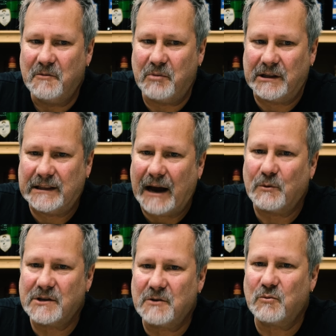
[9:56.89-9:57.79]
but that
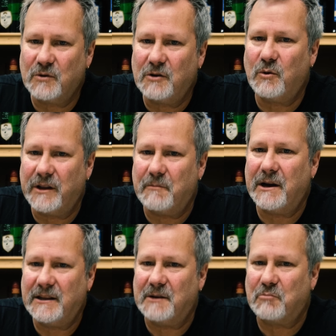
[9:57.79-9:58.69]
was the real one that
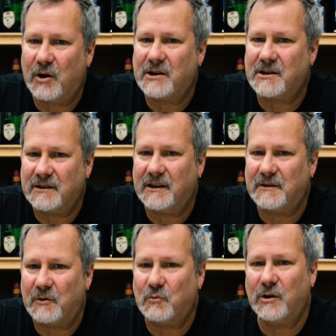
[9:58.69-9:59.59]
made the impression
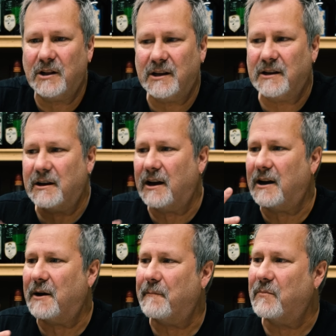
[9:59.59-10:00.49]
that really
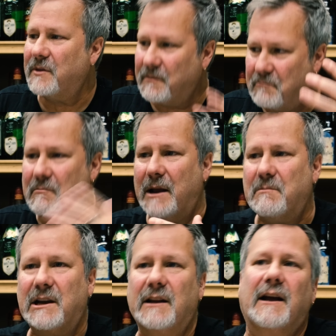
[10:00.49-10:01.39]
made
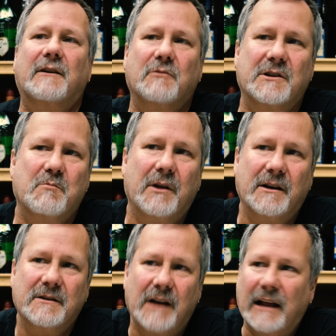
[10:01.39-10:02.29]
me connect with this
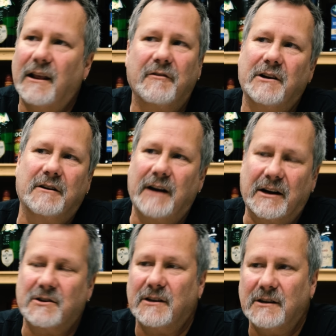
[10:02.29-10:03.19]
place. I love it here, actually.